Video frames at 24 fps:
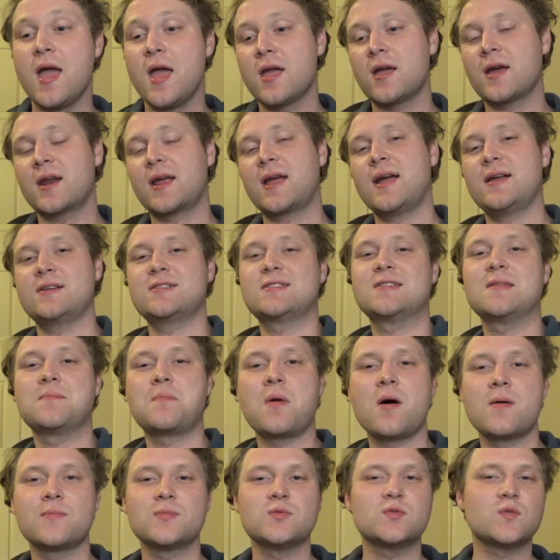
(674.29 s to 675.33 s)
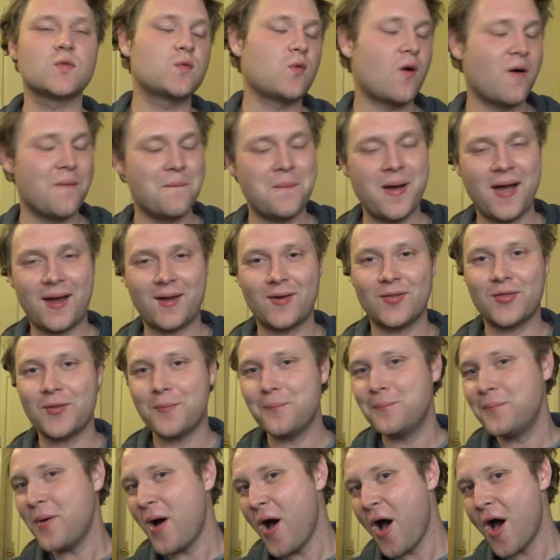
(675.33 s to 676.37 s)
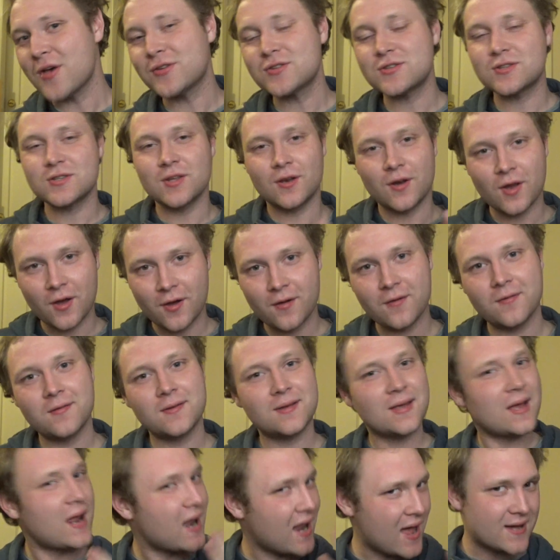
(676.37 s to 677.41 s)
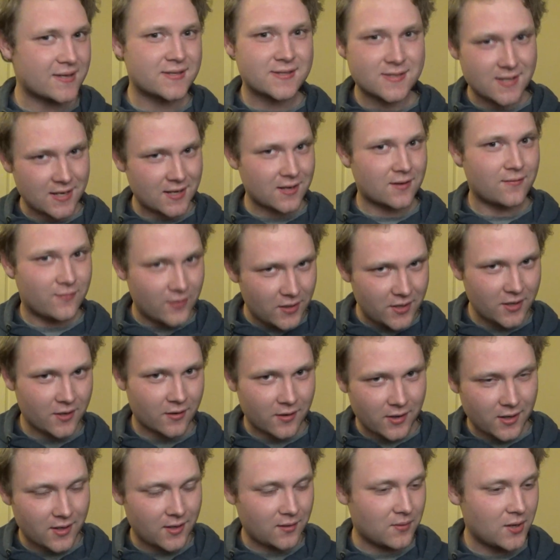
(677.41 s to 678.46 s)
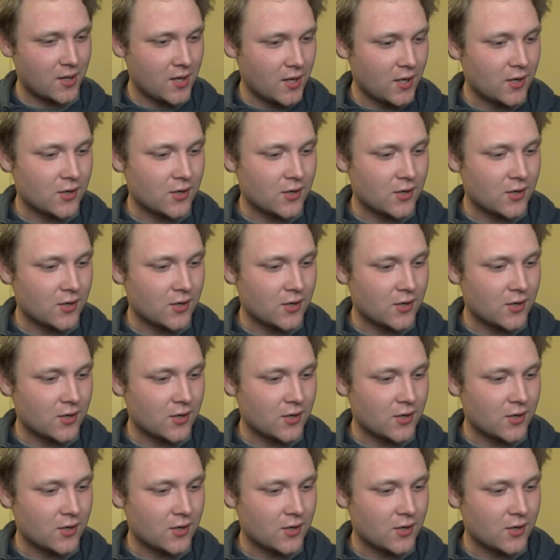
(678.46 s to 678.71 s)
to catch the bombs and throw them back at the boss, you know, a classic video game